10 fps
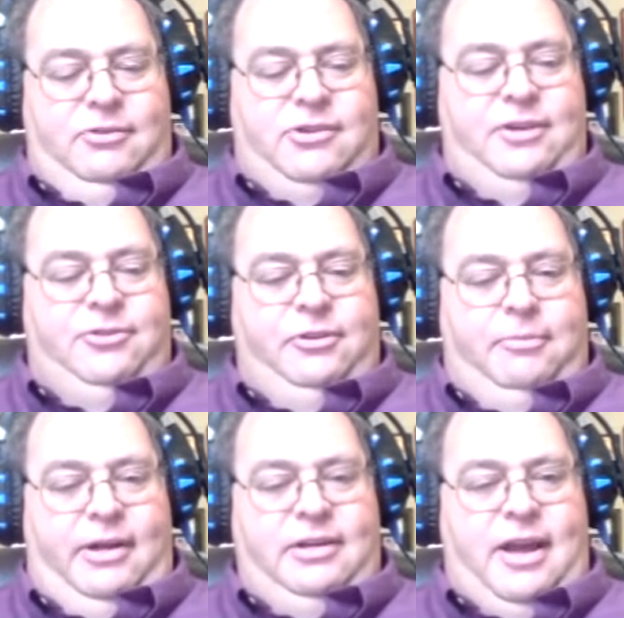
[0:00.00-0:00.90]

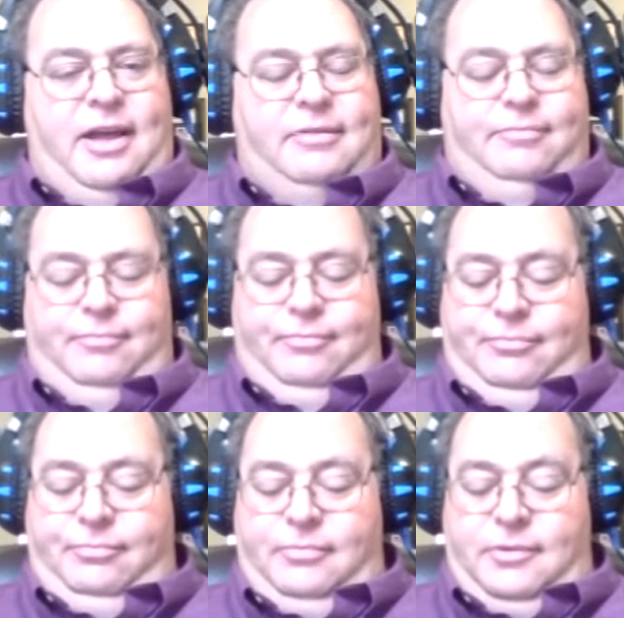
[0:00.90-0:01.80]
included burns to their
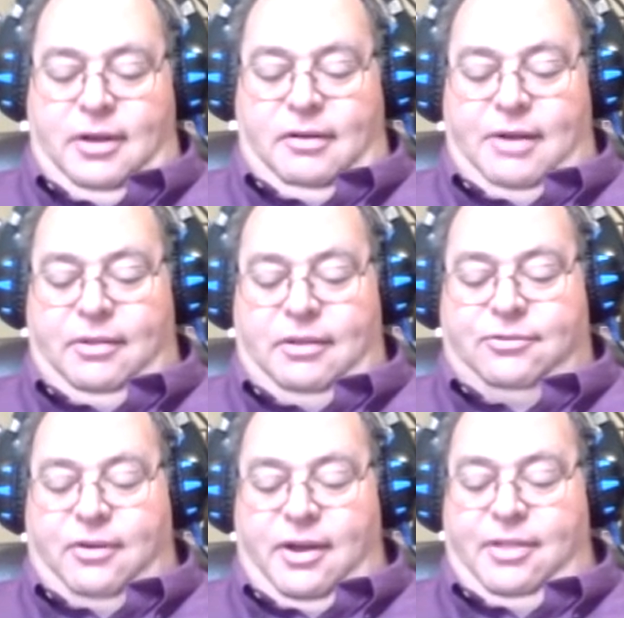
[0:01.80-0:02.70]
genital areas,
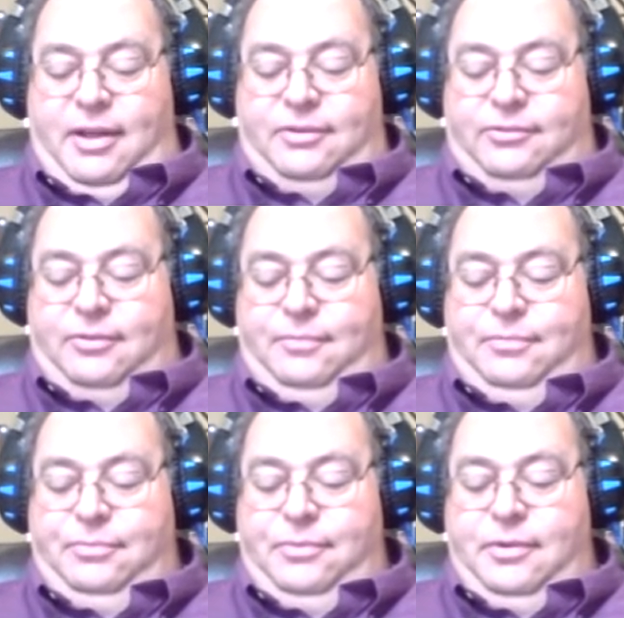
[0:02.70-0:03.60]

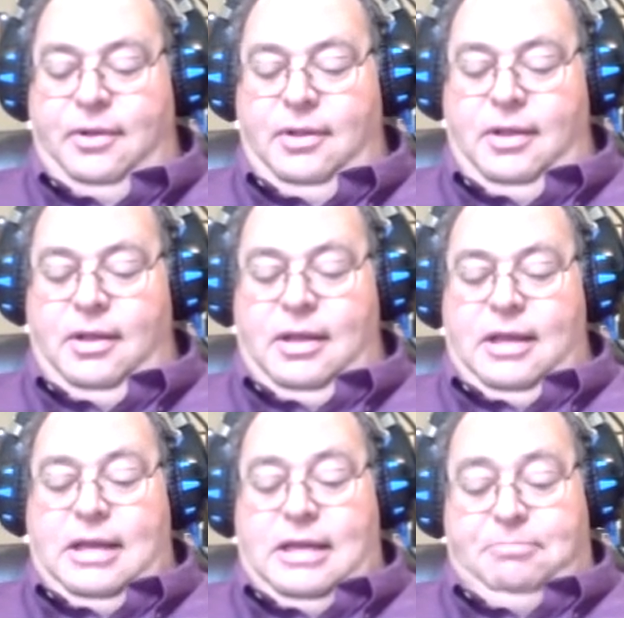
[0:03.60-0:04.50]
like the
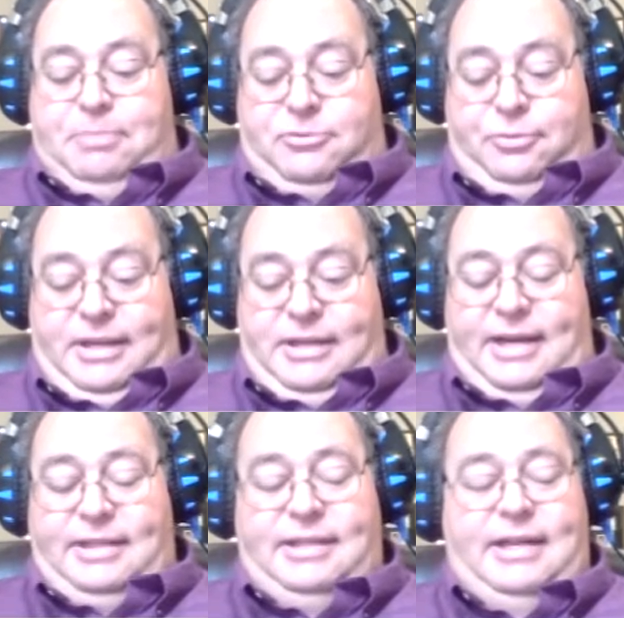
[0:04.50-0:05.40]
78 year old woman who
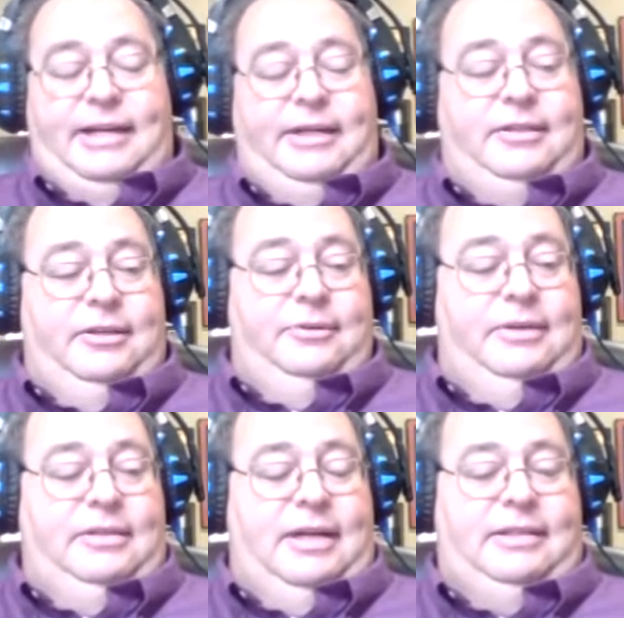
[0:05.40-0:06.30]
put it between
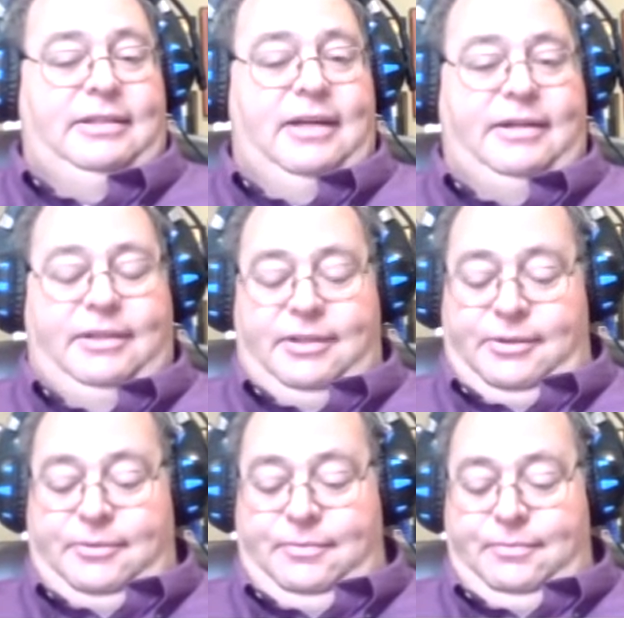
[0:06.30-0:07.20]
her legs,
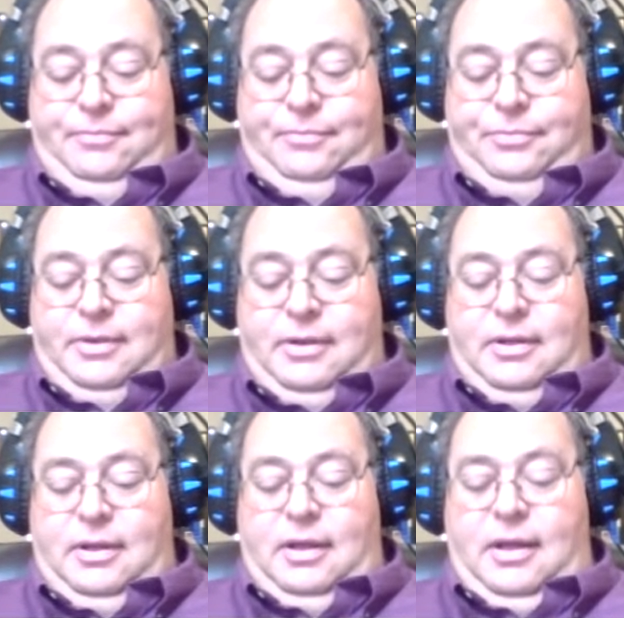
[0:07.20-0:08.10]
including sugar
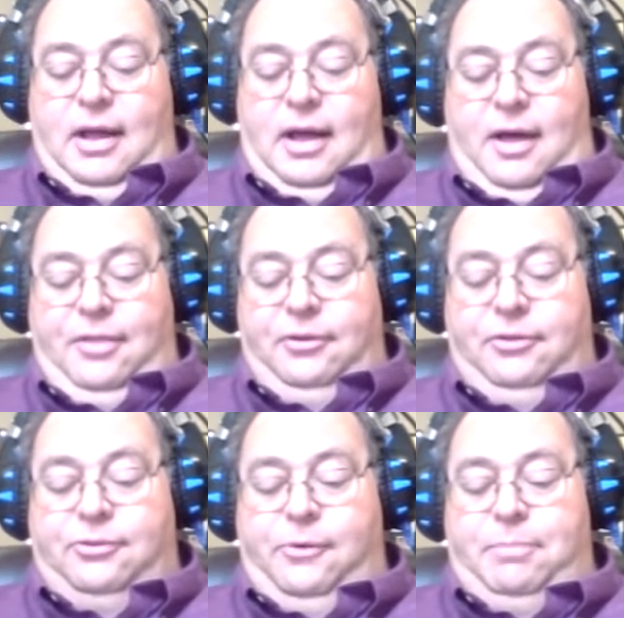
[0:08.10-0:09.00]
and
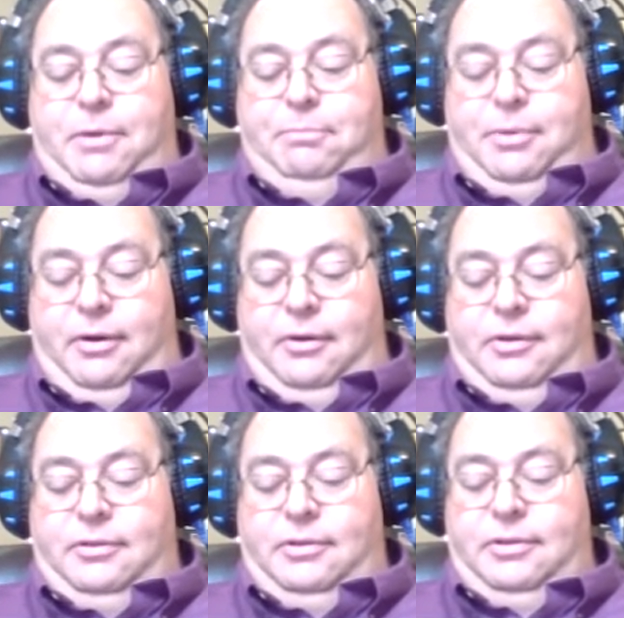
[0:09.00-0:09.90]
milk.
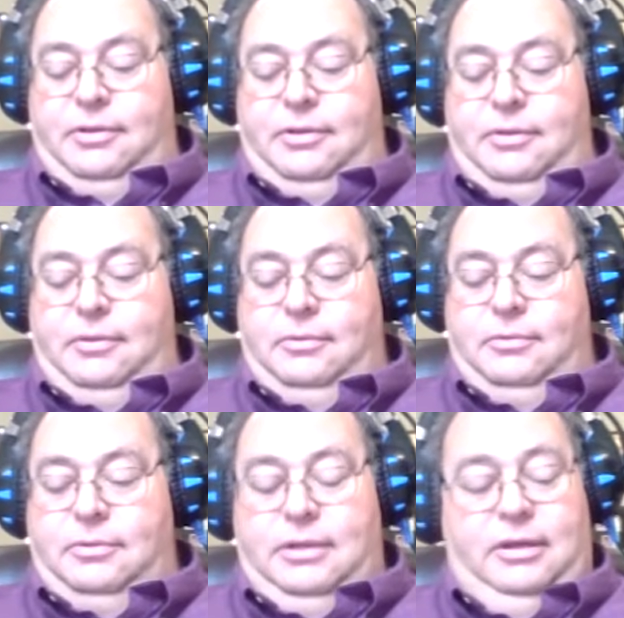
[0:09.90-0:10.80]
It was not the first
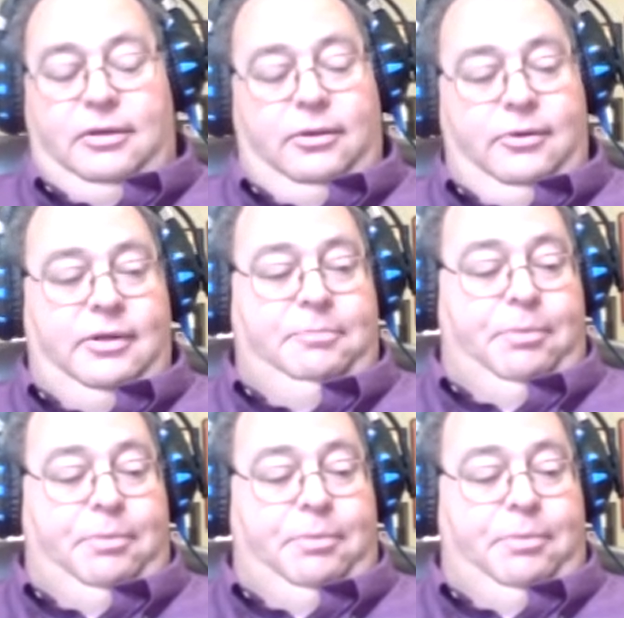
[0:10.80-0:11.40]
time it happened.